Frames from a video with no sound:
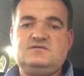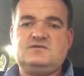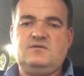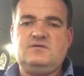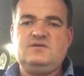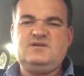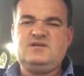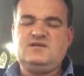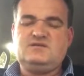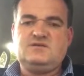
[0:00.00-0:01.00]
So
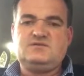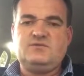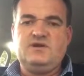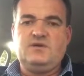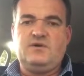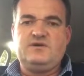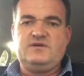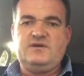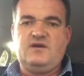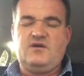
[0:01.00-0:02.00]
it's really quite
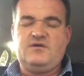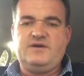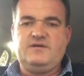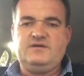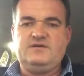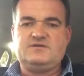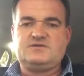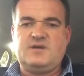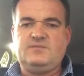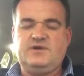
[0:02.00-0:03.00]
a hard area to
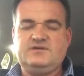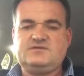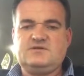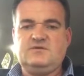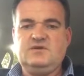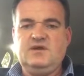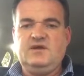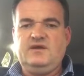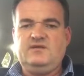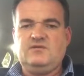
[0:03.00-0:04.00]
extrapolate. So
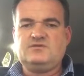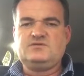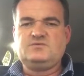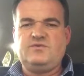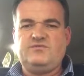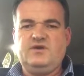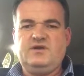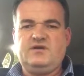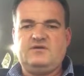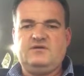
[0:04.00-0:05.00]
in horses, we've
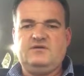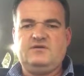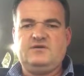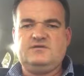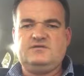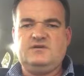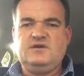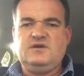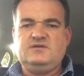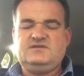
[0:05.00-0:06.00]
really got to look at
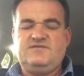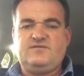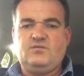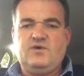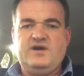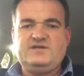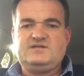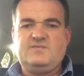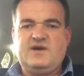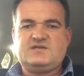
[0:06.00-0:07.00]
different ways
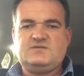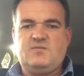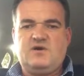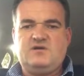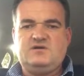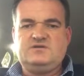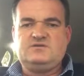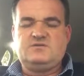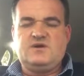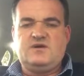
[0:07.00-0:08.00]
to maximise
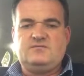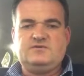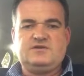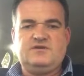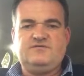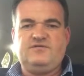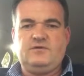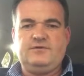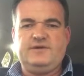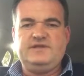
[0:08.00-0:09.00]
return
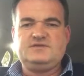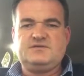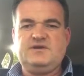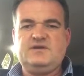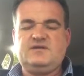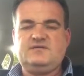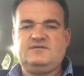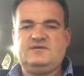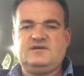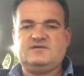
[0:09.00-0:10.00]
following injury. And I
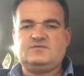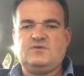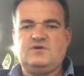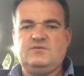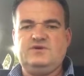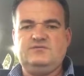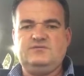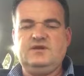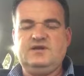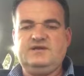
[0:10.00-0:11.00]
think that's where we
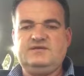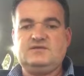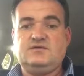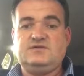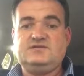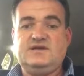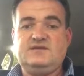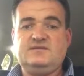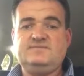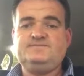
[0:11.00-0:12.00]
really need to look at
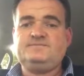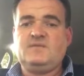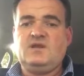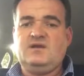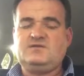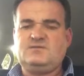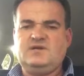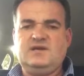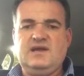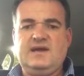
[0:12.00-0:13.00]
data. It's
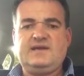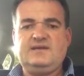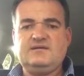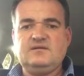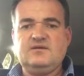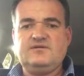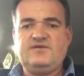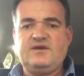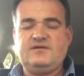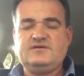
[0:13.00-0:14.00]
really lacking in a lot of
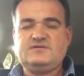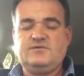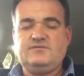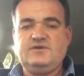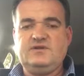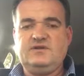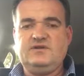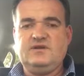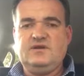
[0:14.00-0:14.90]
areas that we really